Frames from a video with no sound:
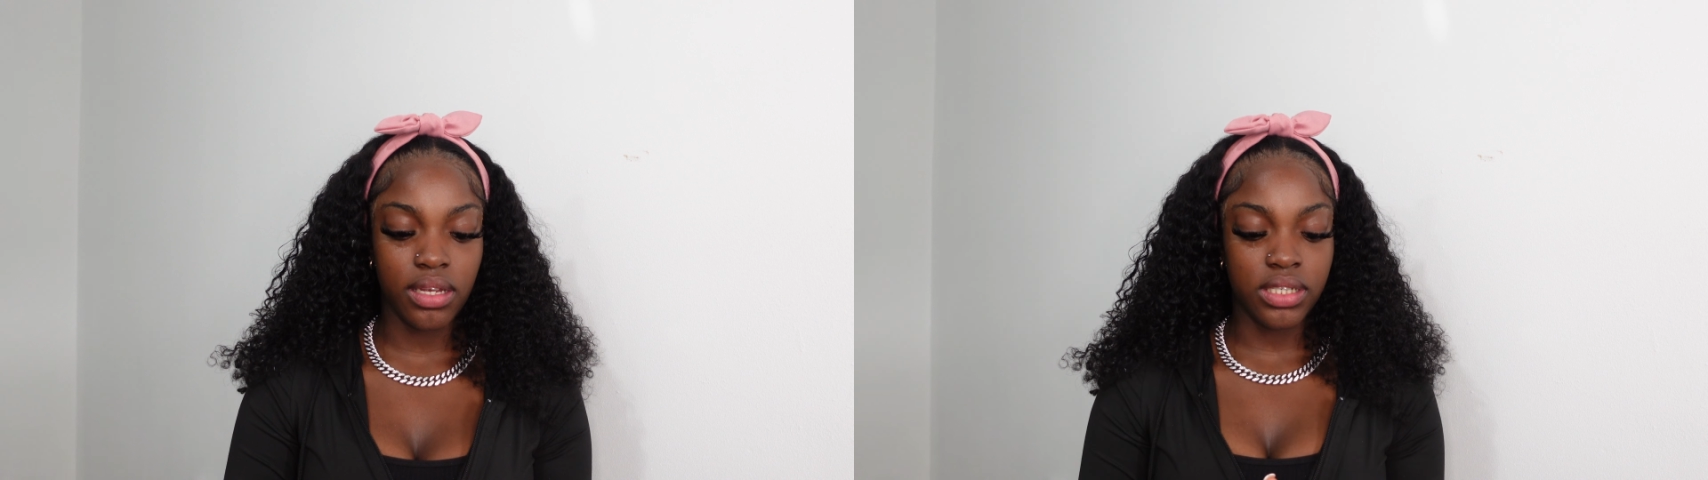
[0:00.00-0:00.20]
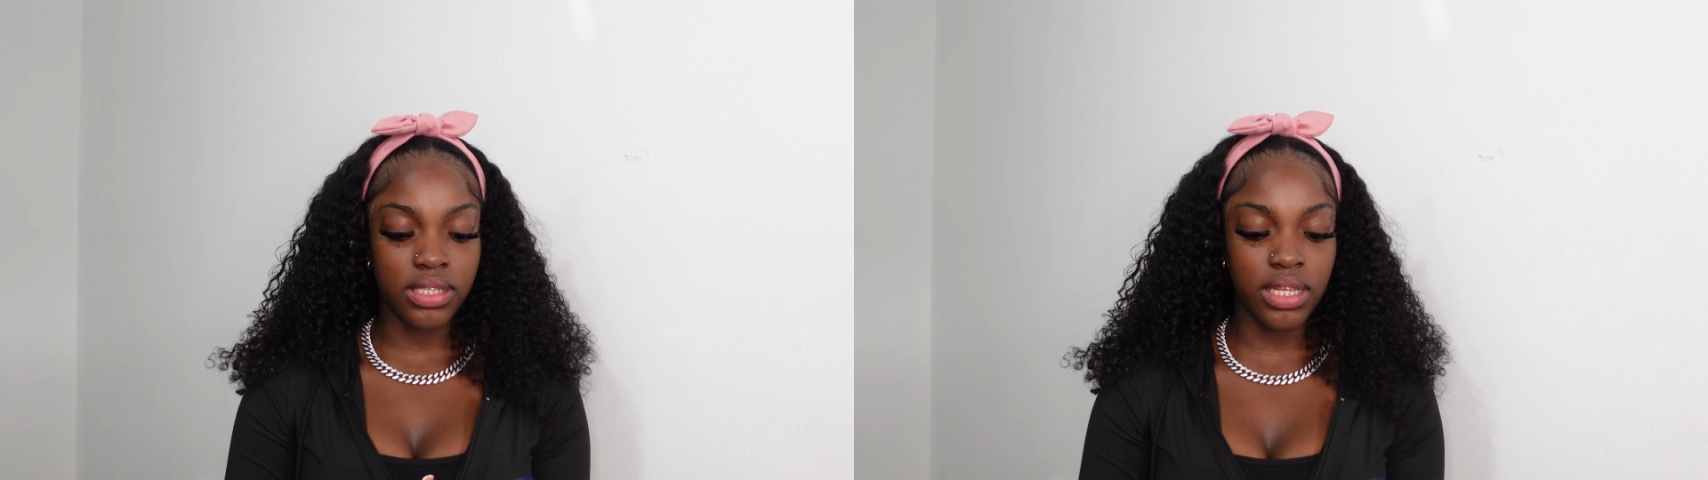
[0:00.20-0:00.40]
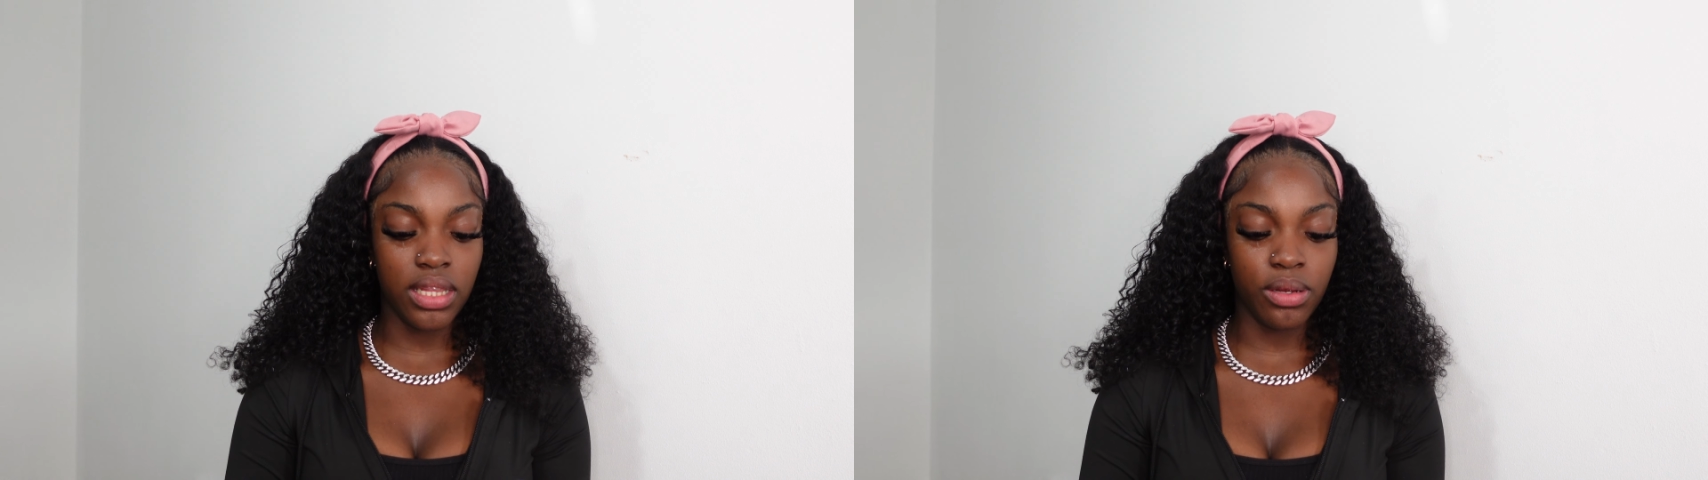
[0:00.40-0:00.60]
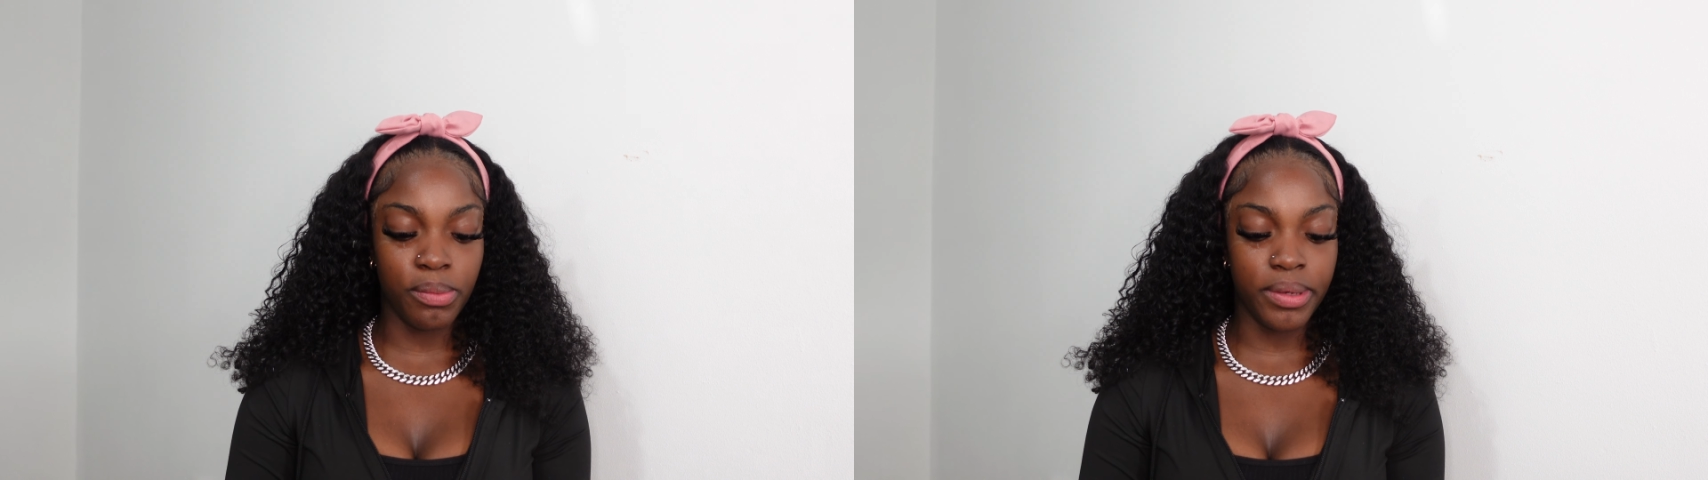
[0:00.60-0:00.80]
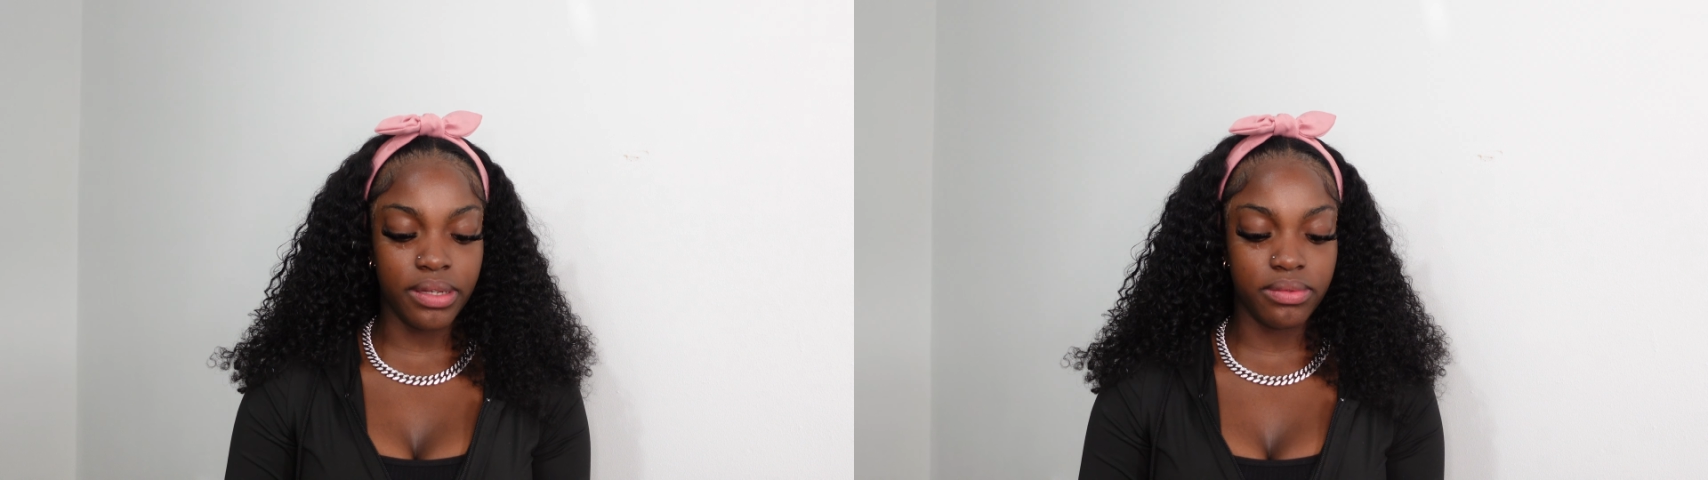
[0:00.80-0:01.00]
just a little
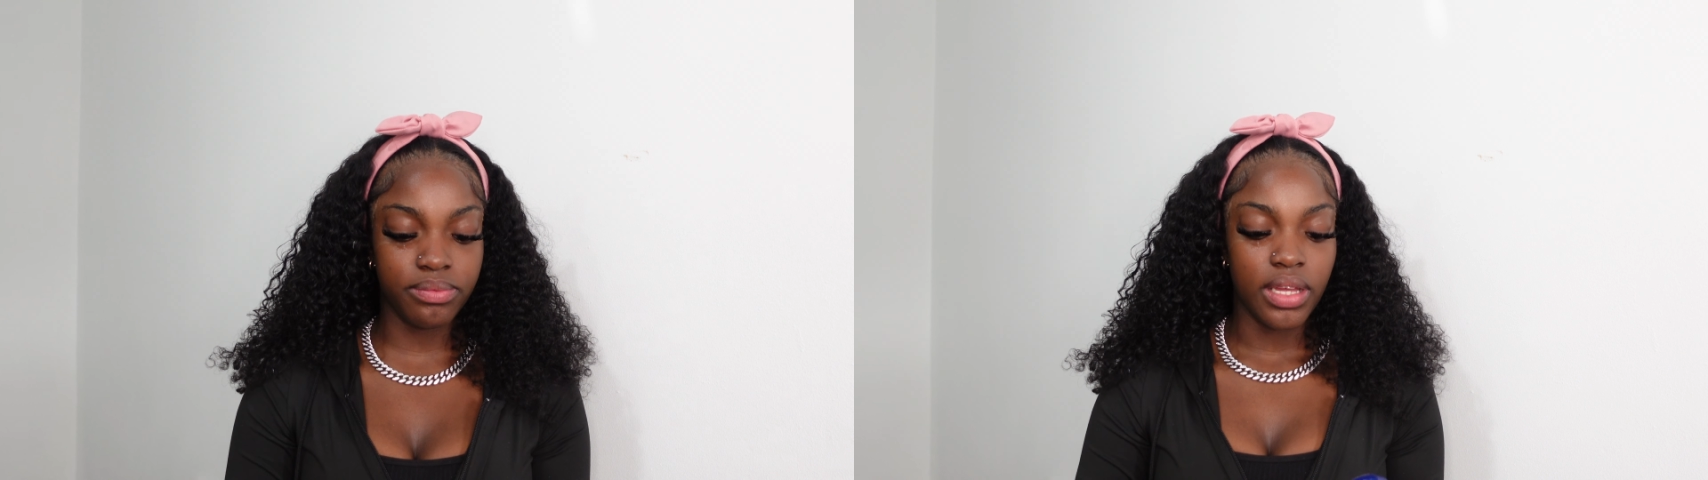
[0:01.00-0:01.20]
bit,